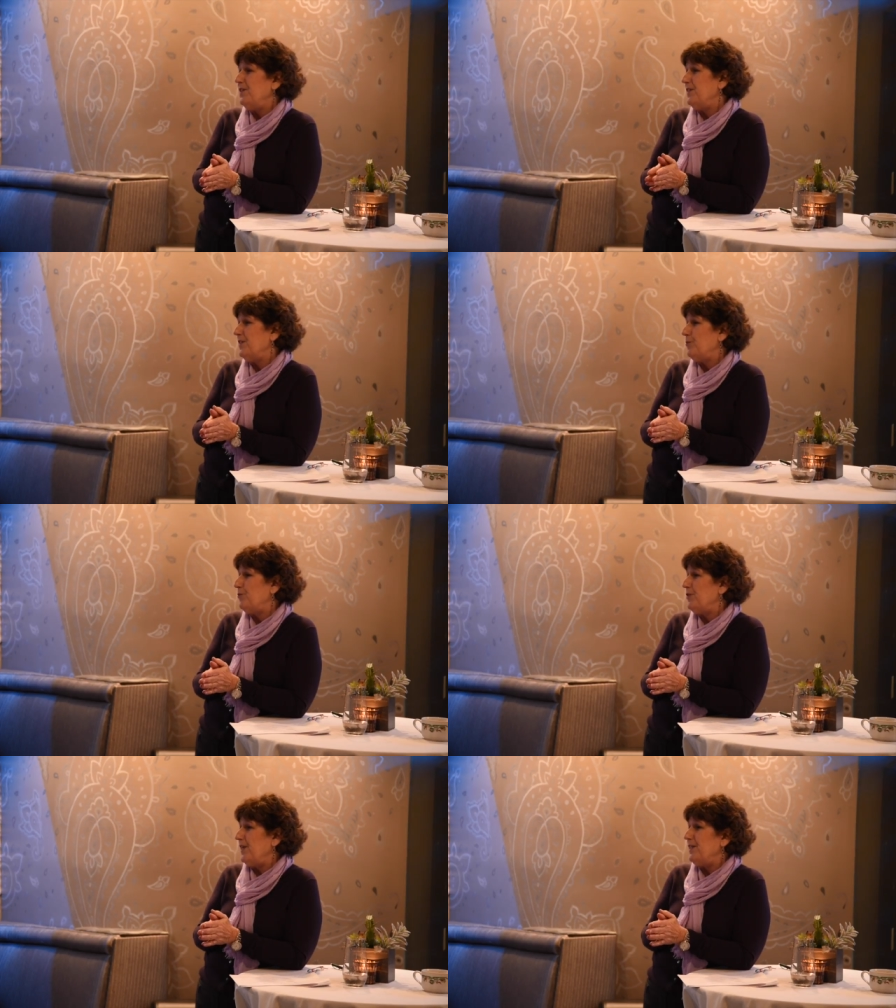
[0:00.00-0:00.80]
to
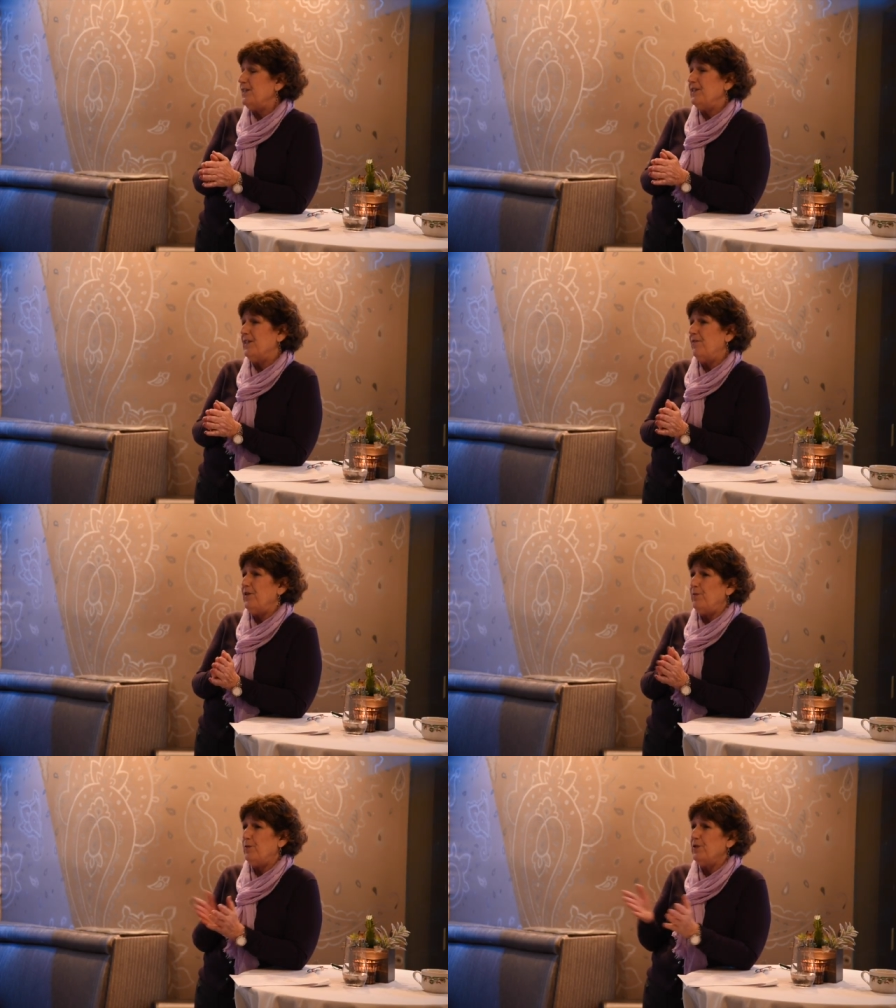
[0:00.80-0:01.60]
6% to
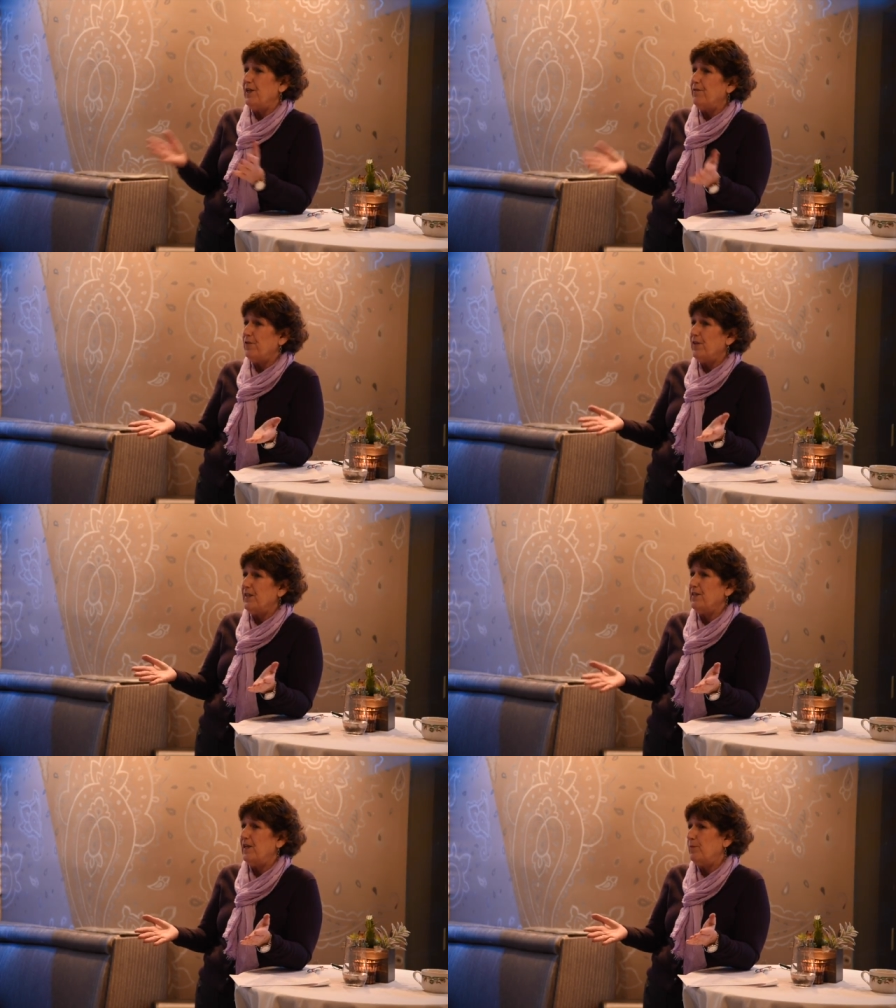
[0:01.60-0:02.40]
70% for
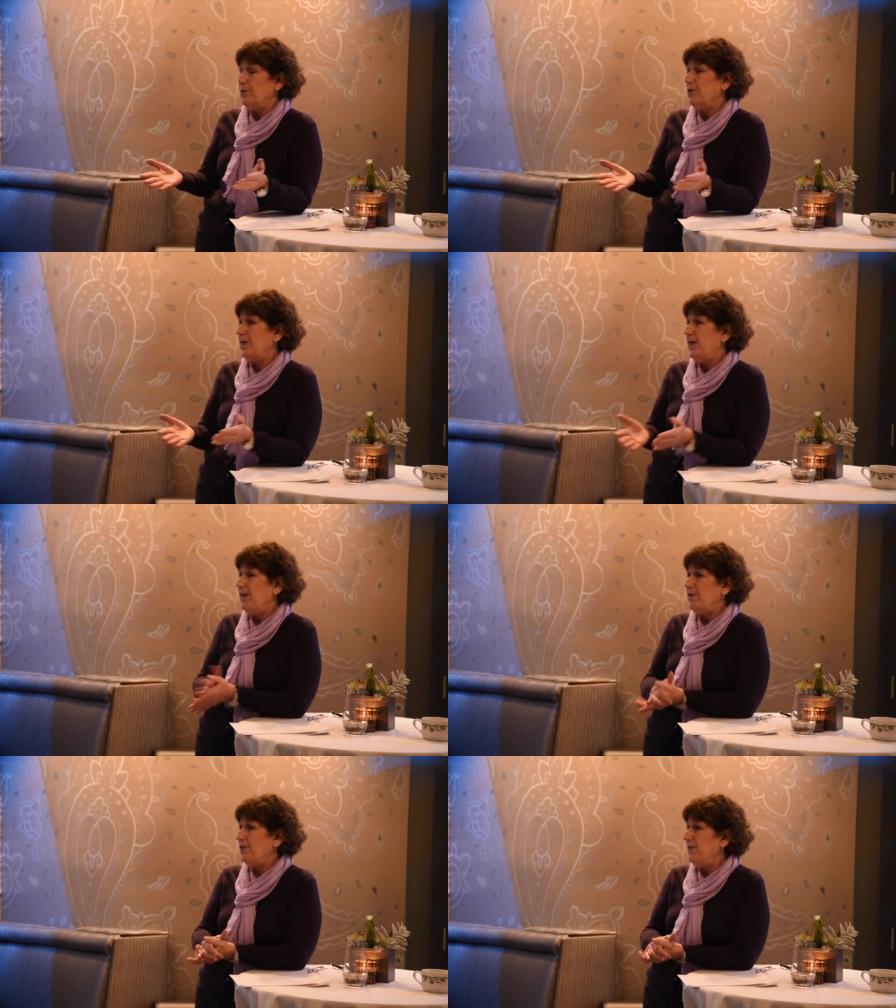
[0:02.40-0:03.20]
things like merchant
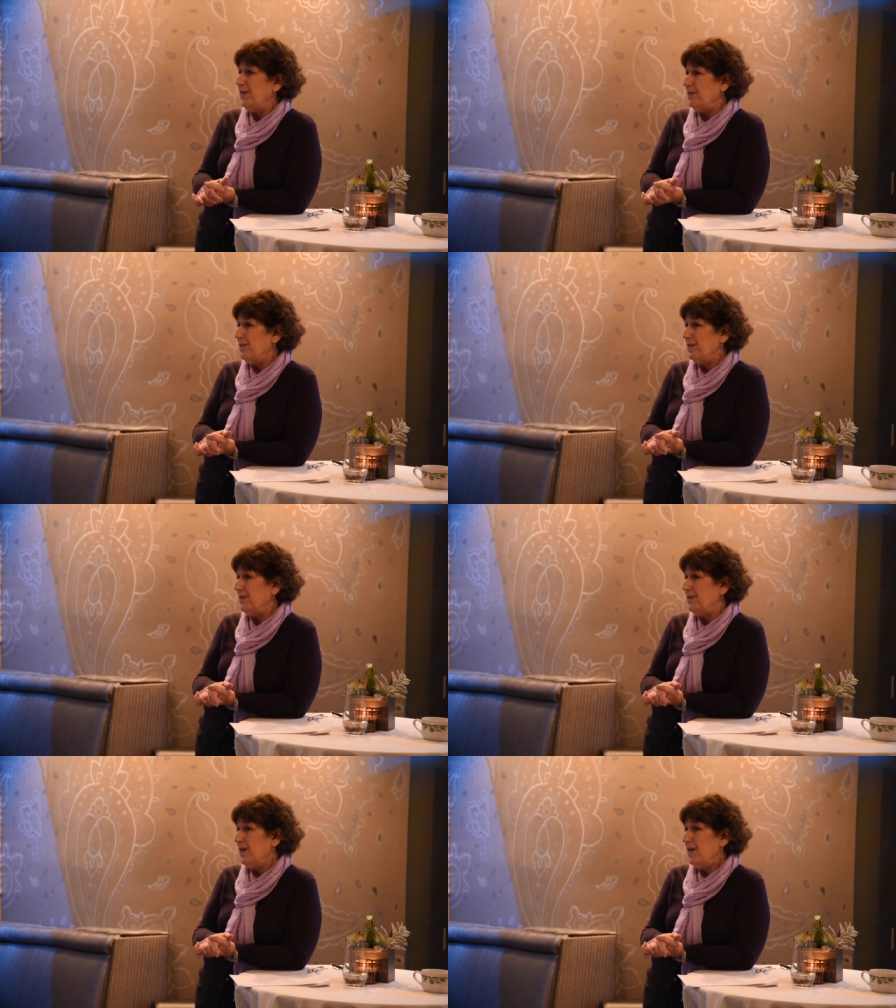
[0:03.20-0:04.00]
cash
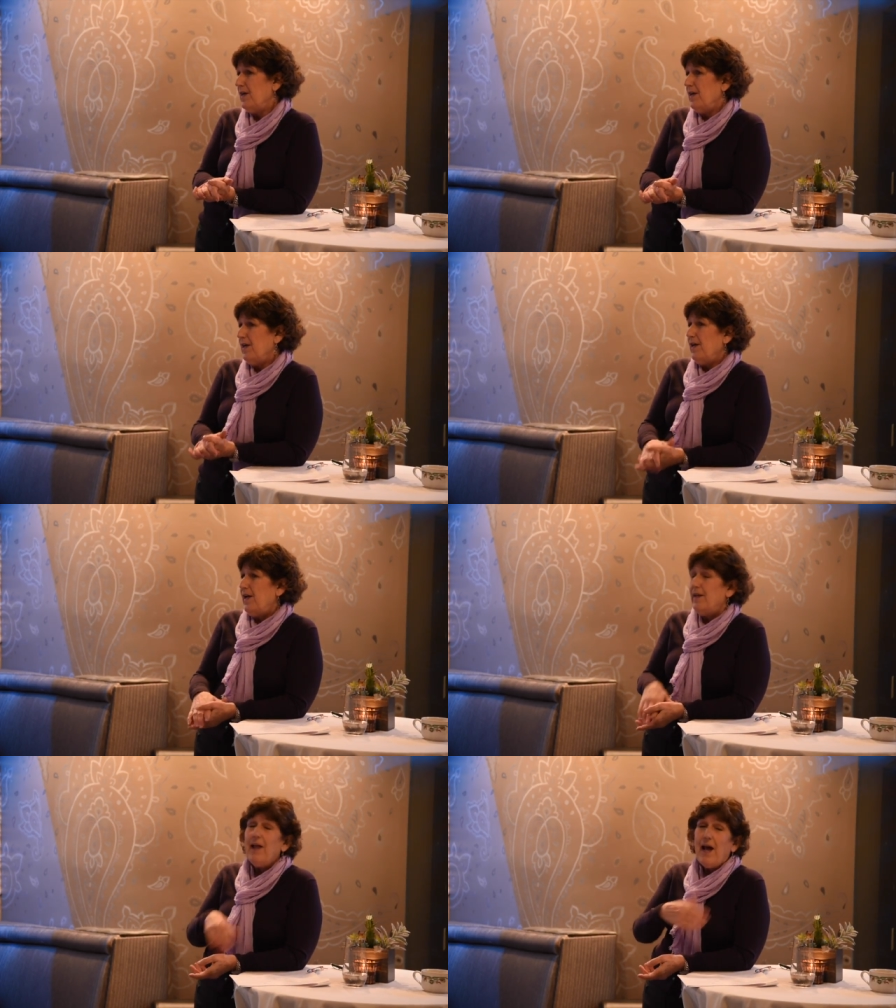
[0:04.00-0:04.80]
advances.
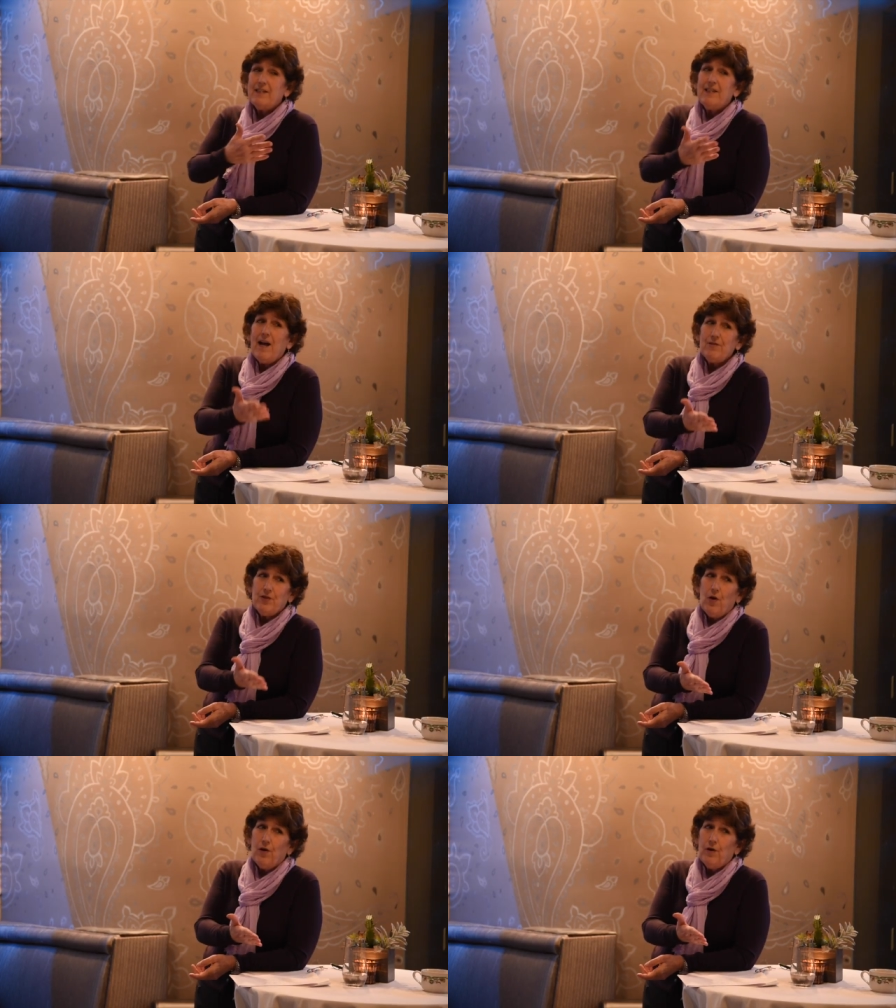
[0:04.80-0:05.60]
And that
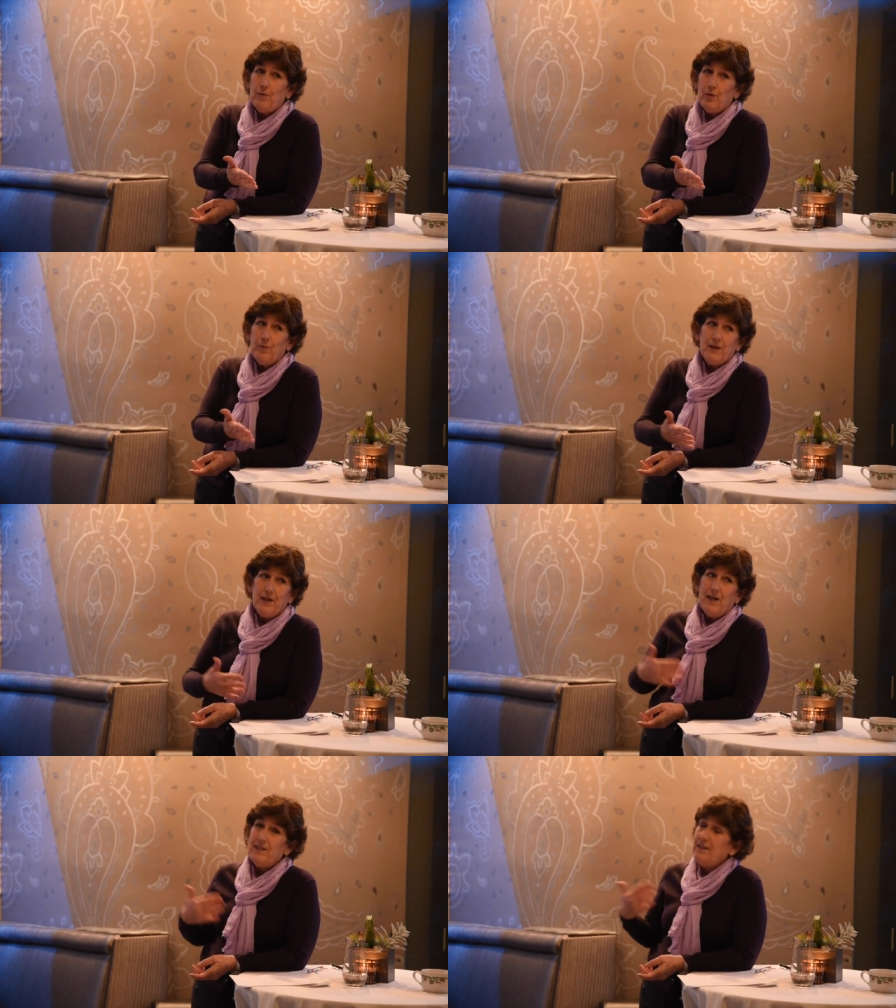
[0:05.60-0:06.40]
sounds horrible, but
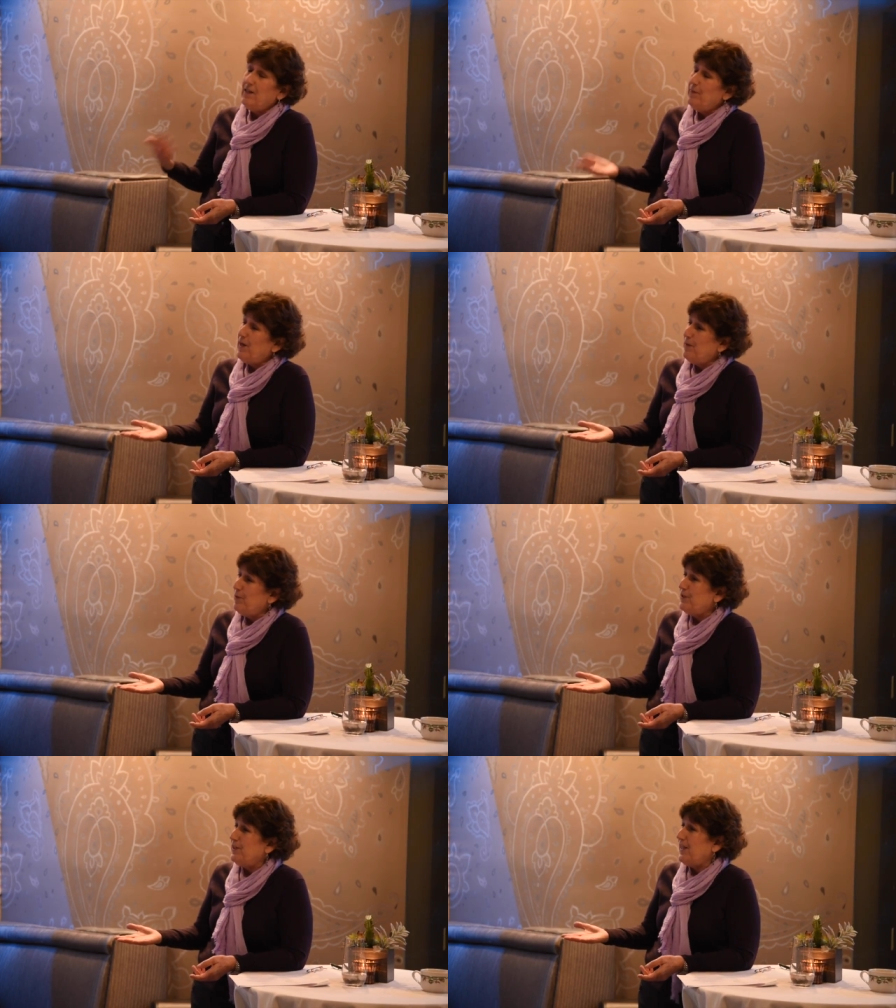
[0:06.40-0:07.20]
the nice thing about a
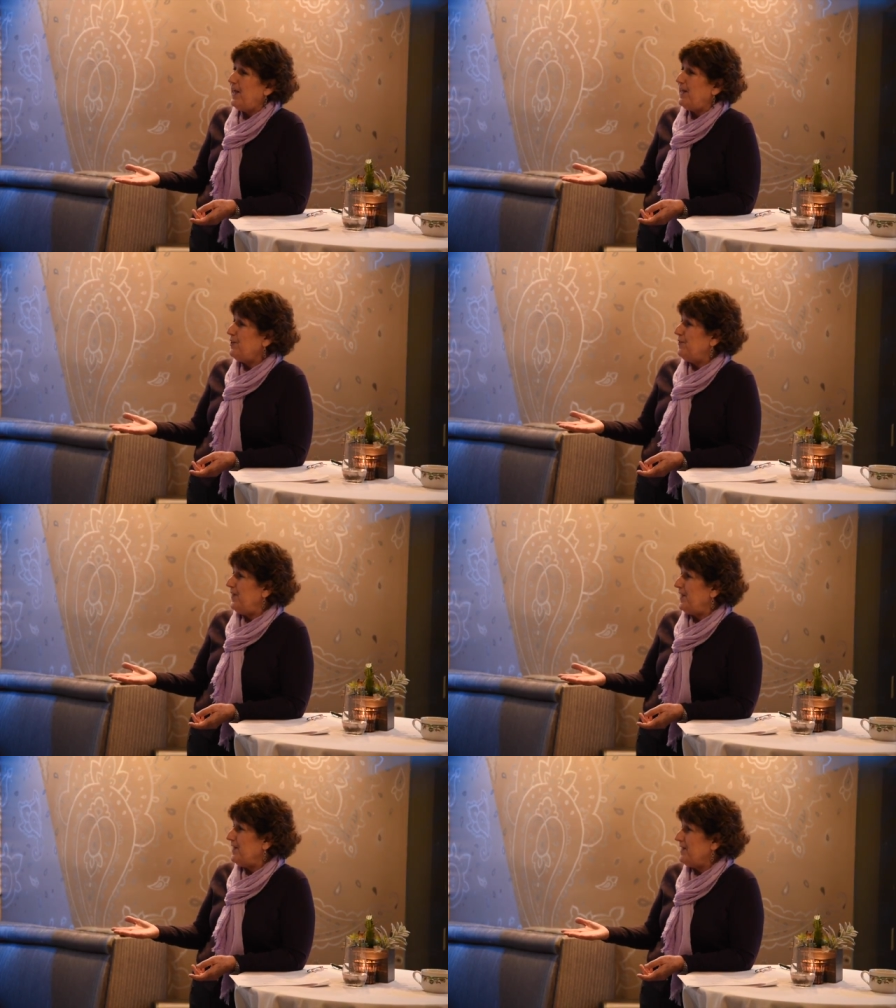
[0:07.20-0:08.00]
merchant cash
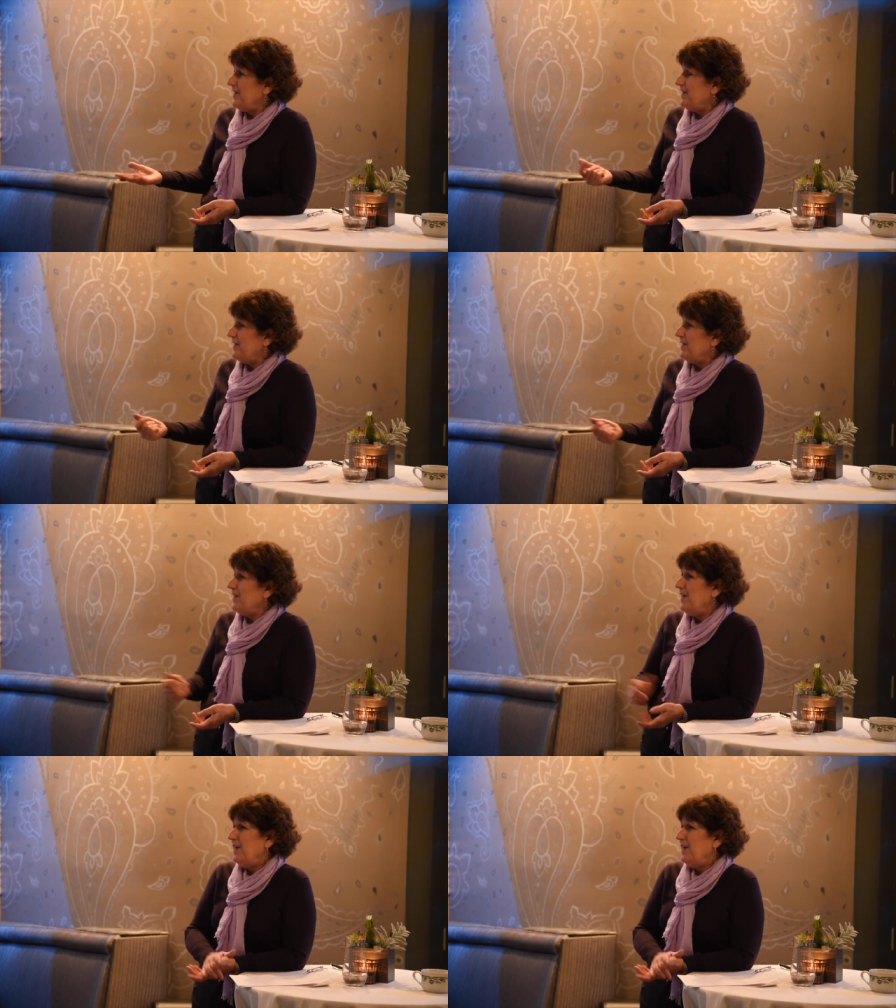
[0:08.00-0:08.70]
advance is